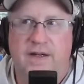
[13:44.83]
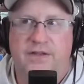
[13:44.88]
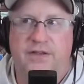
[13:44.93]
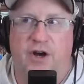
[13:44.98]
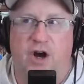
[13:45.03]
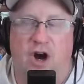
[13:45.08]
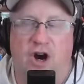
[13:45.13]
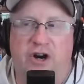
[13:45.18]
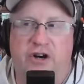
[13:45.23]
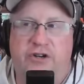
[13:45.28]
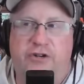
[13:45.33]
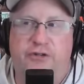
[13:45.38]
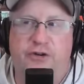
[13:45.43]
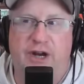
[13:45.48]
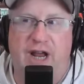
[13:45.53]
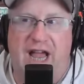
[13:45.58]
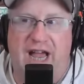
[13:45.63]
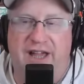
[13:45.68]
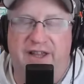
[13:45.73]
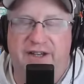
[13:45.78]
The harsh
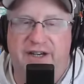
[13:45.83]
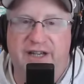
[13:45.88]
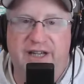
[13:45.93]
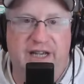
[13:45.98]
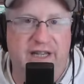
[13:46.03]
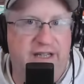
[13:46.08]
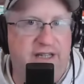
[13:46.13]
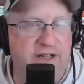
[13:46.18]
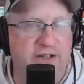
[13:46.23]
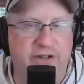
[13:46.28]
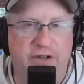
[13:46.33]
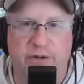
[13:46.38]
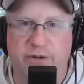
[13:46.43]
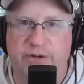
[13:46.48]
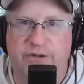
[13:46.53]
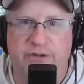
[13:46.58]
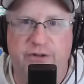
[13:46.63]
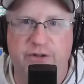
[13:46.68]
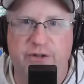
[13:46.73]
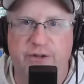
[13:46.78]
reality, I kill you
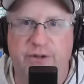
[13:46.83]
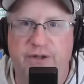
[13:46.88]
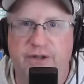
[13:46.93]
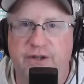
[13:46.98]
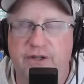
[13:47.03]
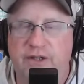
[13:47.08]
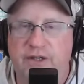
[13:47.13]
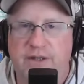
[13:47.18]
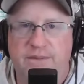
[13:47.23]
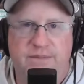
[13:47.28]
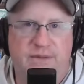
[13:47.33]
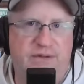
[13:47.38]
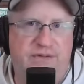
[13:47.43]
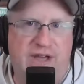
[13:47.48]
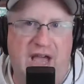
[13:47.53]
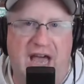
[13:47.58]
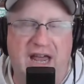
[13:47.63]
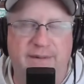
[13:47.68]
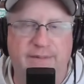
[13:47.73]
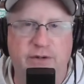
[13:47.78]
with truth, you've
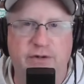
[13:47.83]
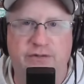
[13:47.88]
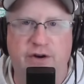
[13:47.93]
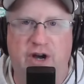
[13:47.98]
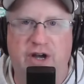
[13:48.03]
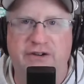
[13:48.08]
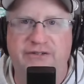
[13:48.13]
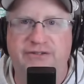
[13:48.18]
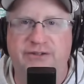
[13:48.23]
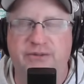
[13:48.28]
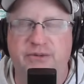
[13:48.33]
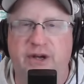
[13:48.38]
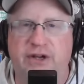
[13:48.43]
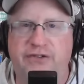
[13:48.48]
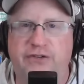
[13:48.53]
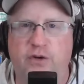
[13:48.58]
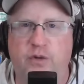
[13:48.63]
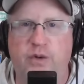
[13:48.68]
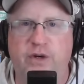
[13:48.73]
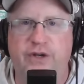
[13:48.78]
got to move on from
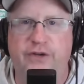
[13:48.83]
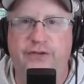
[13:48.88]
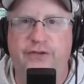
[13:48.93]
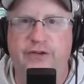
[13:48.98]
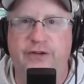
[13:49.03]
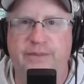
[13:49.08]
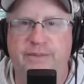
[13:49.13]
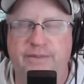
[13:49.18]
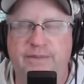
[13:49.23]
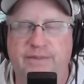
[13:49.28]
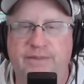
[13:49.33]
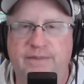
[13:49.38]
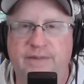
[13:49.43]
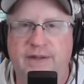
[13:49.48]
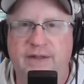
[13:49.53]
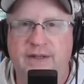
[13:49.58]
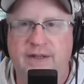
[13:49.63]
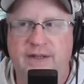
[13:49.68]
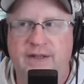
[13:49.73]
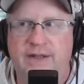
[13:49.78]
Russell Wilson.
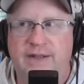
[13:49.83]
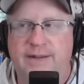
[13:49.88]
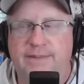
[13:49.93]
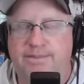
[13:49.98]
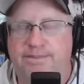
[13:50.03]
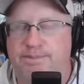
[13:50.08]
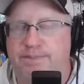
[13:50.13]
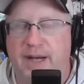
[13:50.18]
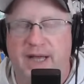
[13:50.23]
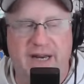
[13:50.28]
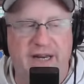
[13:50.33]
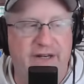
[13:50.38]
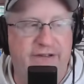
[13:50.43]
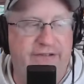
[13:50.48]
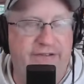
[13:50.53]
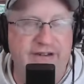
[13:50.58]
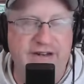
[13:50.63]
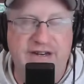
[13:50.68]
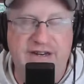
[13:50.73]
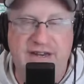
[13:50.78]
But
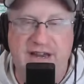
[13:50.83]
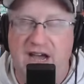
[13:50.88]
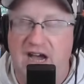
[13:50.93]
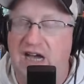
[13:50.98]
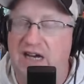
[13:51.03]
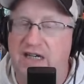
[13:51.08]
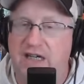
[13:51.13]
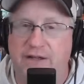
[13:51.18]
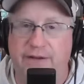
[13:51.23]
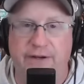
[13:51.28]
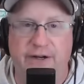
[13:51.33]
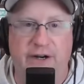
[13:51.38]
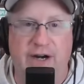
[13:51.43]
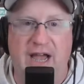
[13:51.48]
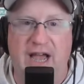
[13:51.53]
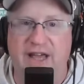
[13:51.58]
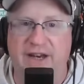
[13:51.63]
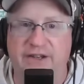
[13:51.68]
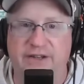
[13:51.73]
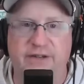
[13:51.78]
it's not clear
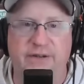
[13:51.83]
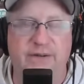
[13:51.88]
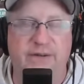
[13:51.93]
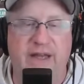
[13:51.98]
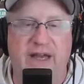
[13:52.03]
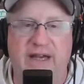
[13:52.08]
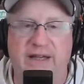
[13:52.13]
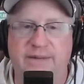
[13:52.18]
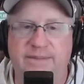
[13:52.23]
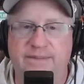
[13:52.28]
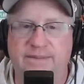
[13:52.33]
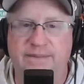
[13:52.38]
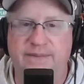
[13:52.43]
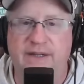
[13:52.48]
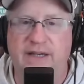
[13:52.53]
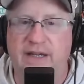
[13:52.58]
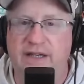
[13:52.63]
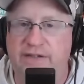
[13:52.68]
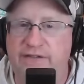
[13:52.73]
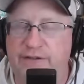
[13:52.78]
how to do that.
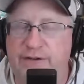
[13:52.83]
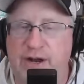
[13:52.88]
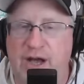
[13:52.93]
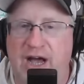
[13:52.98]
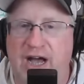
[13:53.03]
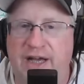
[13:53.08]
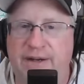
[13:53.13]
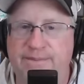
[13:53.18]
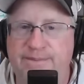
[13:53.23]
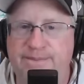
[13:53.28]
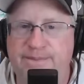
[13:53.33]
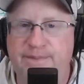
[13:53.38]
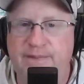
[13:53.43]
It's not.